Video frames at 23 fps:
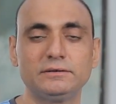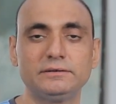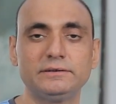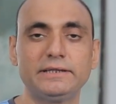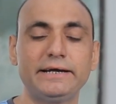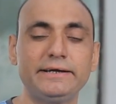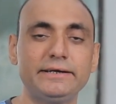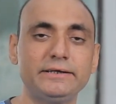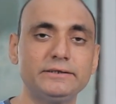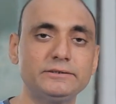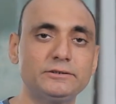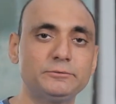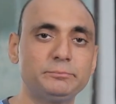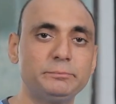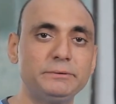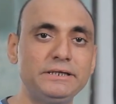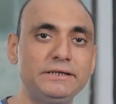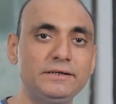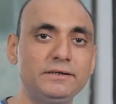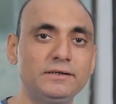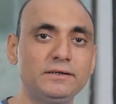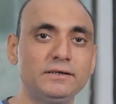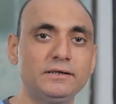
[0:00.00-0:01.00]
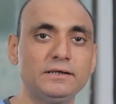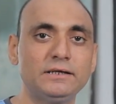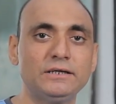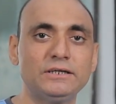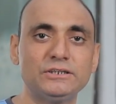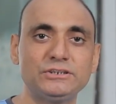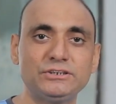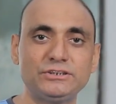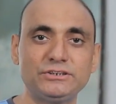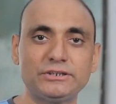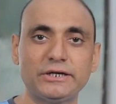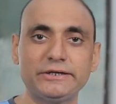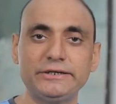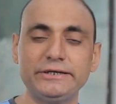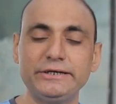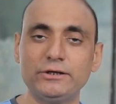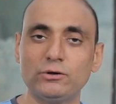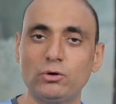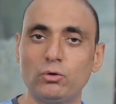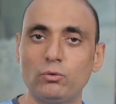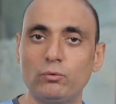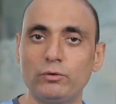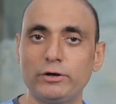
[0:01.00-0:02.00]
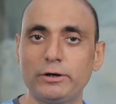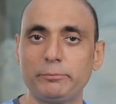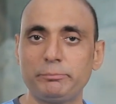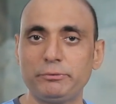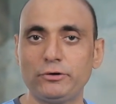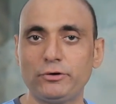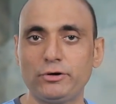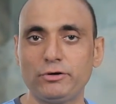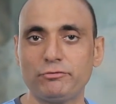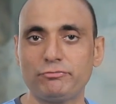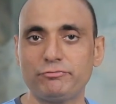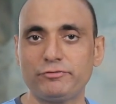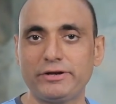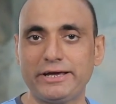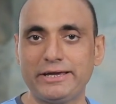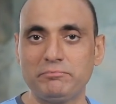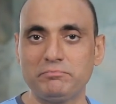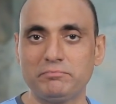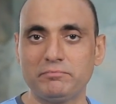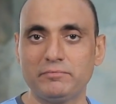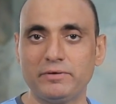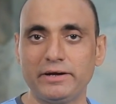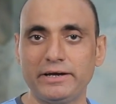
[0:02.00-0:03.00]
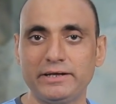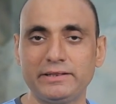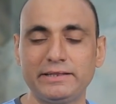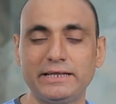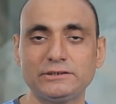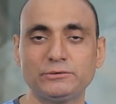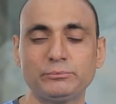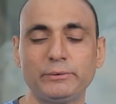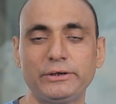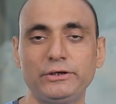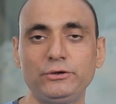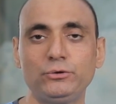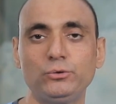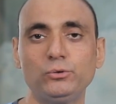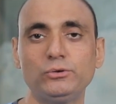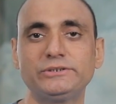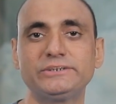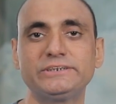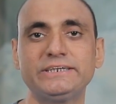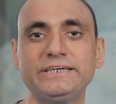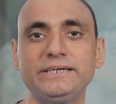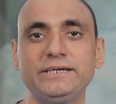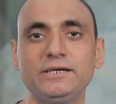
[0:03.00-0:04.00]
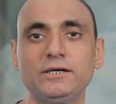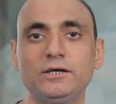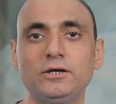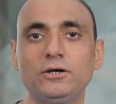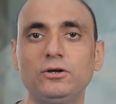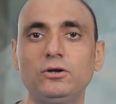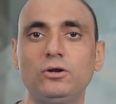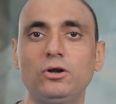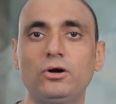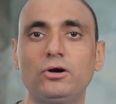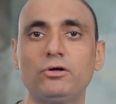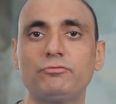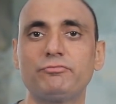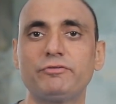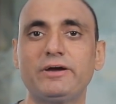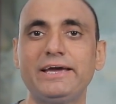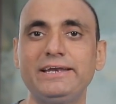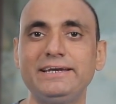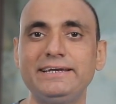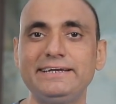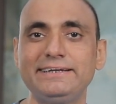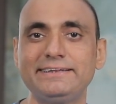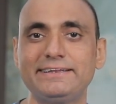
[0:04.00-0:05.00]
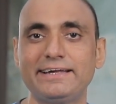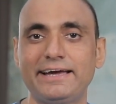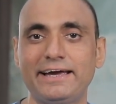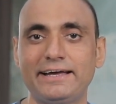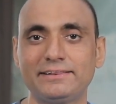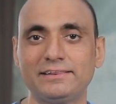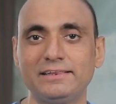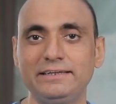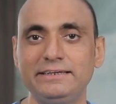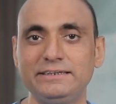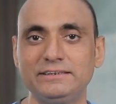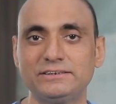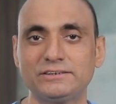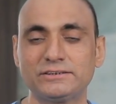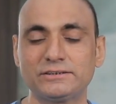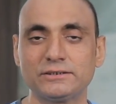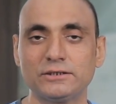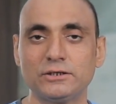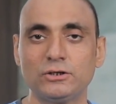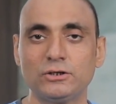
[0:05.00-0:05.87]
that has been studied over a period of time, and that's why you will see a lot of elite athletes